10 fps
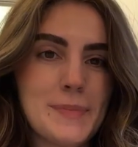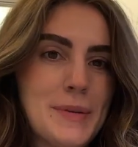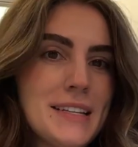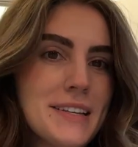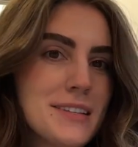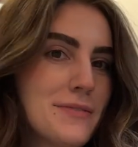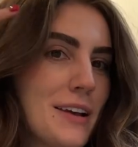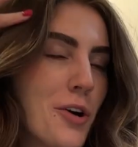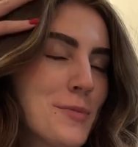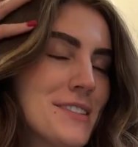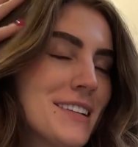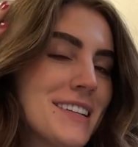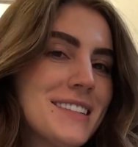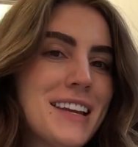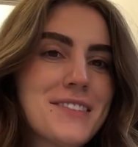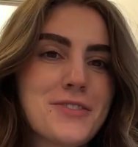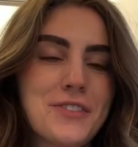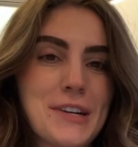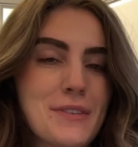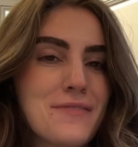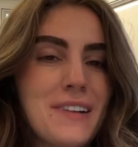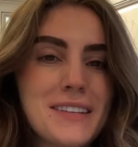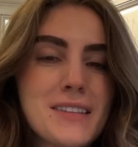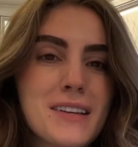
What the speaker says: pieces of like almost like tinsel that reflect in the